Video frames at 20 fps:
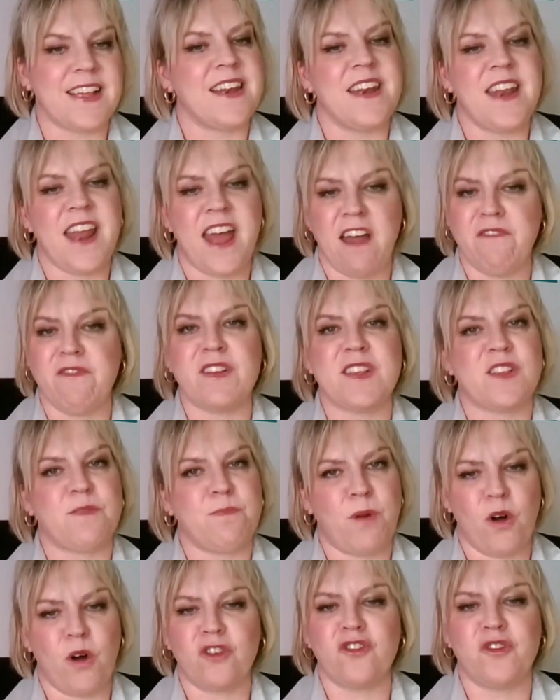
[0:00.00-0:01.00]
never
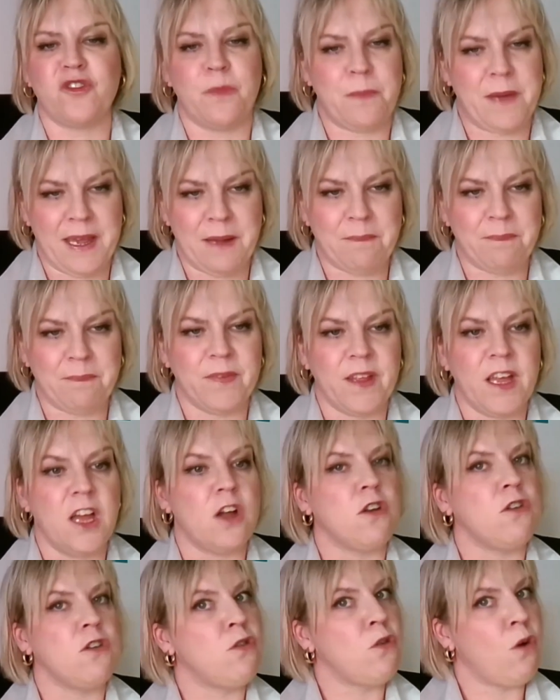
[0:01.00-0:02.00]
spoke to me,
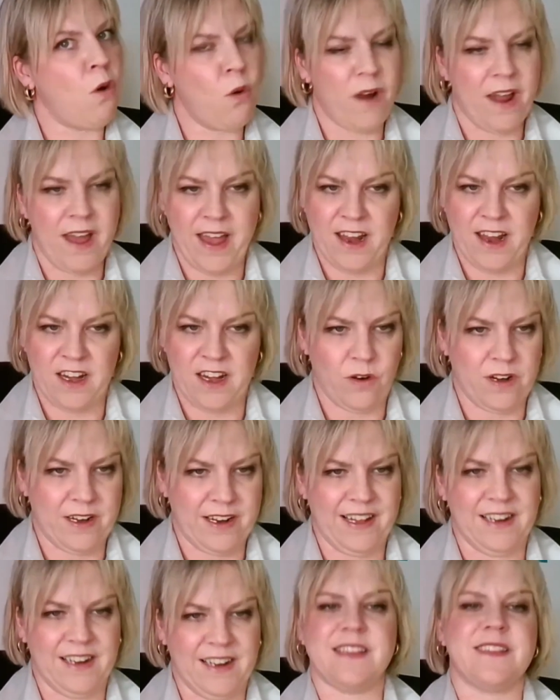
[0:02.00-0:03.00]
nor anyone
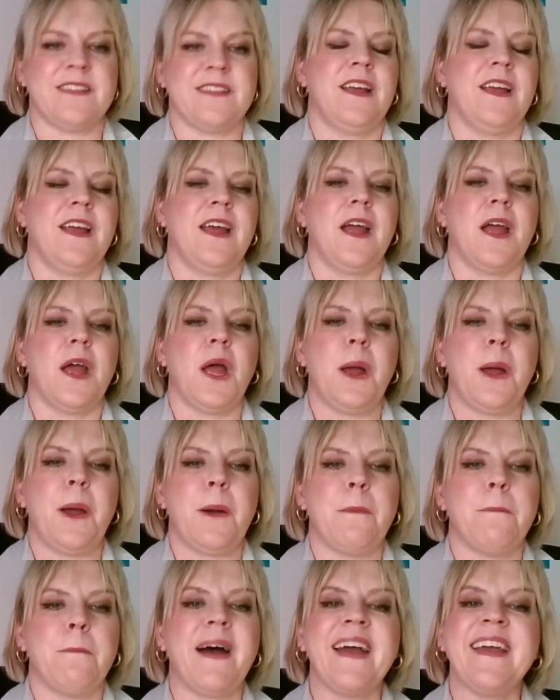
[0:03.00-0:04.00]
else.
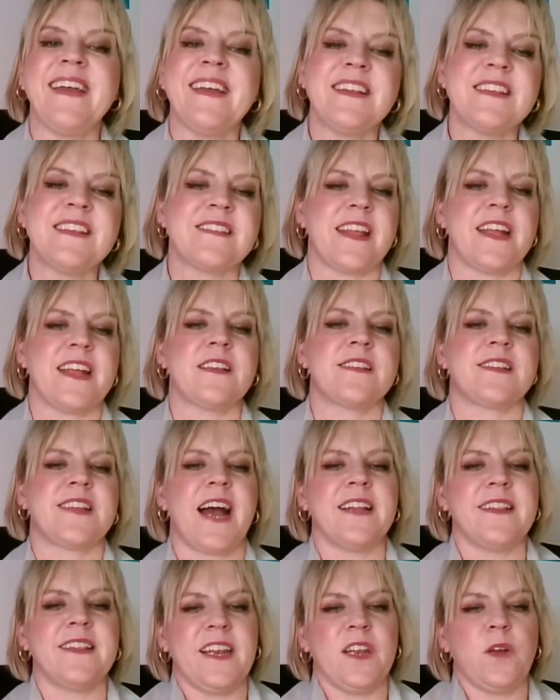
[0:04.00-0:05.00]
My instincts
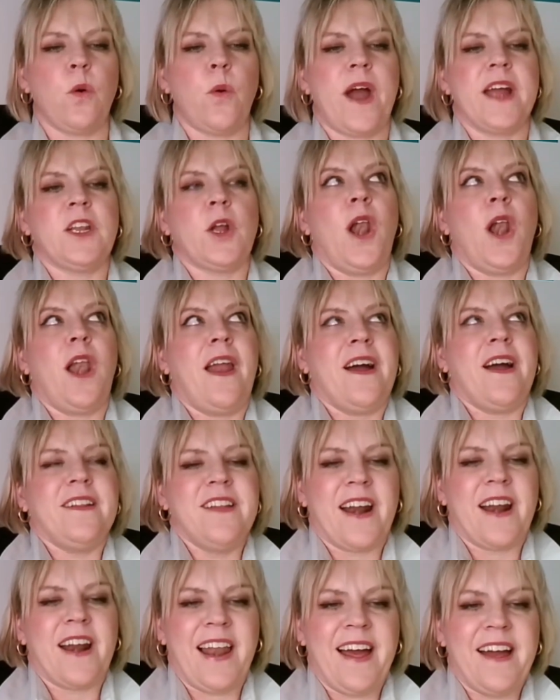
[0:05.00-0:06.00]
suddenly went on red
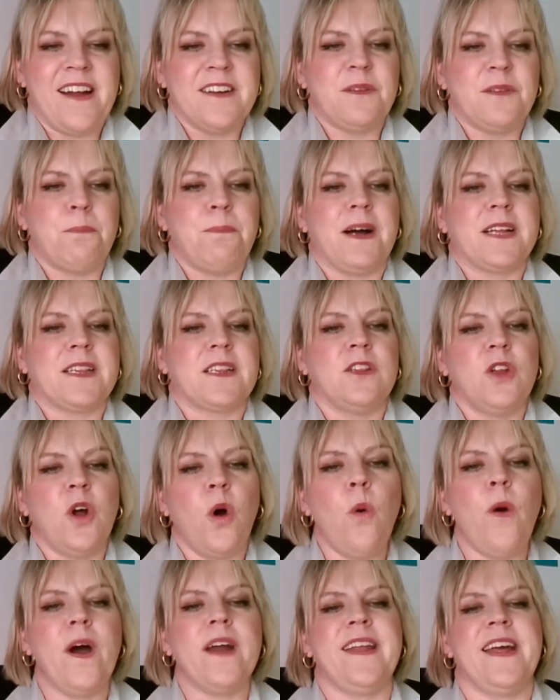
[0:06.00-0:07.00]
alert, but
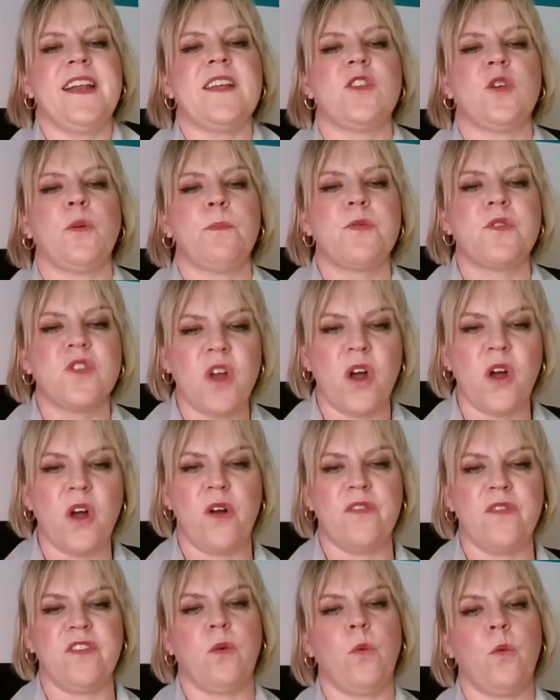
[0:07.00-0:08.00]
no one else
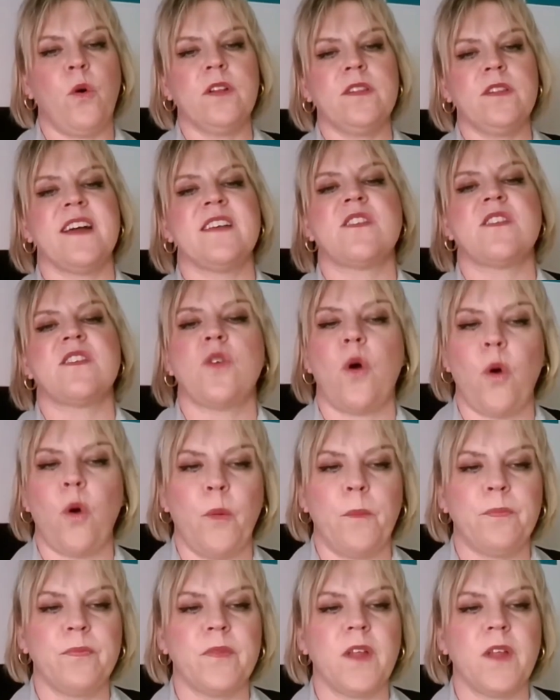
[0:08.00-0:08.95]
observed what I saw.